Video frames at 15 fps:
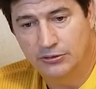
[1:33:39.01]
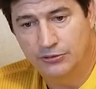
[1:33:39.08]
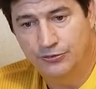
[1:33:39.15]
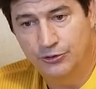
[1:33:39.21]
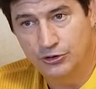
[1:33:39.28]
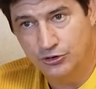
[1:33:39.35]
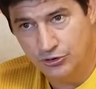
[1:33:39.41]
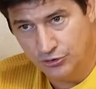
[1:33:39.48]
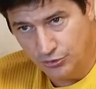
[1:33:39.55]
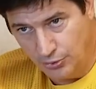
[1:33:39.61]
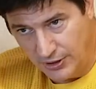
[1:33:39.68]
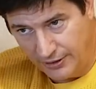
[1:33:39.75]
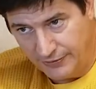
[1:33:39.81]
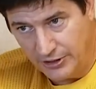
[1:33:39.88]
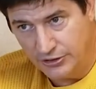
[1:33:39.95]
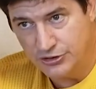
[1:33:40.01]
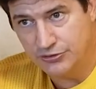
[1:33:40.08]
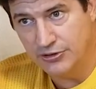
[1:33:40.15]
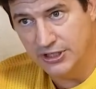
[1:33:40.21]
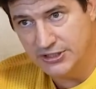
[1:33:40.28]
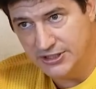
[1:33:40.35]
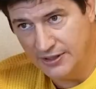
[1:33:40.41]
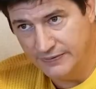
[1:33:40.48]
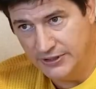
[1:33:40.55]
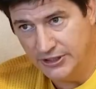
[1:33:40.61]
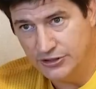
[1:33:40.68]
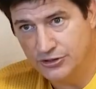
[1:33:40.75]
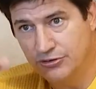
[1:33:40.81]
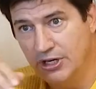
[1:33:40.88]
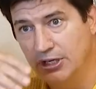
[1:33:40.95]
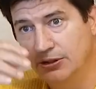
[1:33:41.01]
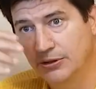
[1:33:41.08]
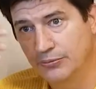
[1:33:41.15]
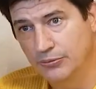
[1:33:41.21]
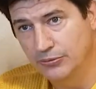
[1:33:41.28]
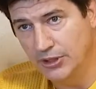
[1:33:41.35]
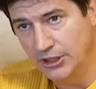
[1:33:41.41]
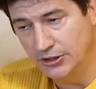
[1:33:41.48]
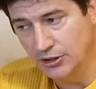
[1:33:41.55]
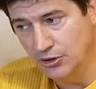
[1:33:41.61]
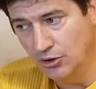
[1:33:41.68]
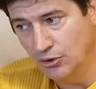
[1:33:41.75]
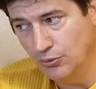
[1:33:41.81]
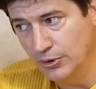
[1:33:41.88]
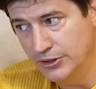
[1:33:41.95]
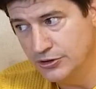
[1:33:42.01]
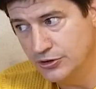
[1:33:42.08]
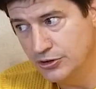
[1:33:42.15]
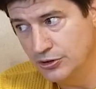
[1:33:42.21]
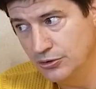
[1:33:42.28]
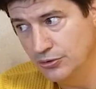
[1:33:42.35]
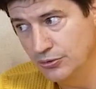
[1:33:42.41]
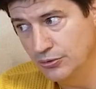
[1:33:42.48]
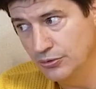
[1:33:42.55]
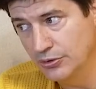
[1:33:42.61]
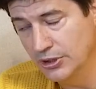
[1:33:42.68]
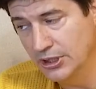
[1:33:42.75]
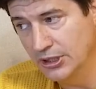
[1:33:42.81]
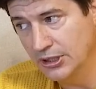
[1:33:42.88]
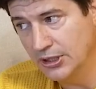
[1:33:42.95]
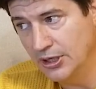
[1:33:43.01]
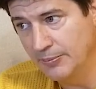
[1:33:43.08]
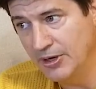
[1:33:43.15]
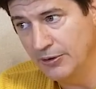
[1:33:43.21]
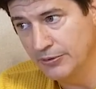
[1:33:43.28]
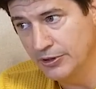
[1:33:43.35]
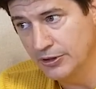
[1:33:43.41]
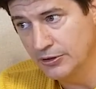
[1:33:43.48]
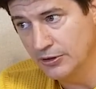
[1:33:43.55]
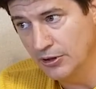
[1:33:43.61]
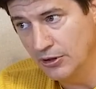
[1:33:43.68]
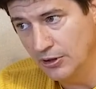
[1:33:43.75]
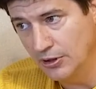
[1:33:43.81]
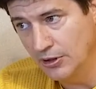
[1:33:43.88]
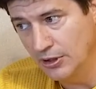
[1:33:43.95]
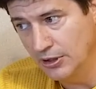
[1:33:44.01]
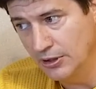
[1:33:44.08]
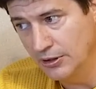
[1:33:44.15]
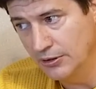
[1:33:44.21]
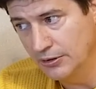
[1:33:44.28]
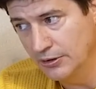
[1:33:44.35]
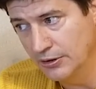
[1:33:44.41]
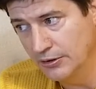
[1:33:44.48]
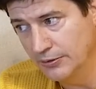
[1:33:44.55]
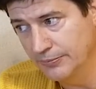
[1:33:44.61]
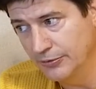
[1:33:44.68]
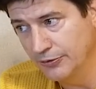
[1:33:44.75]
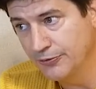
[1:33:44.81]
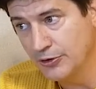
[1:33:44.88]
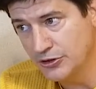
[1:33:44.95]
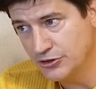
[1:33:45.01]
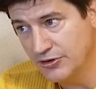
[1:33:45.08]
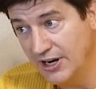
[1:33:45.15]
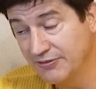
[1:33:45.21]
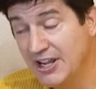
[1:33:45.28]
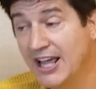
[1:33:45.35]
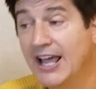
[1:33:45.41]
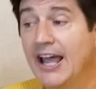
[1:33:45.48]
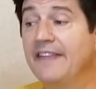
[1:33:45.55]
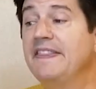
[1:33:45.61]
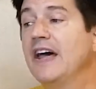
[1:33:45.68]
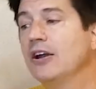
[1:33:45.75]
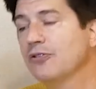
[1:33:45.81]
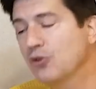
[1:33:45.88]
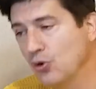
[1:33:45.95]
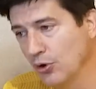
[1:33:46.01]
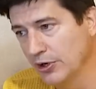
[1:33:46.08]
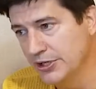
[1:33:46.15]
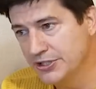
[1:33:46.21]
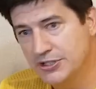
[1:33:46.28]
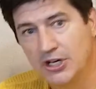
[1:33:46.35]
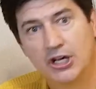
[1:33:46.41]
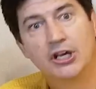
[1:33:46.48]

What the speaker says: for 12 hours straight, 7 days straight, and the goal was to come out with a first draft. And then, of course,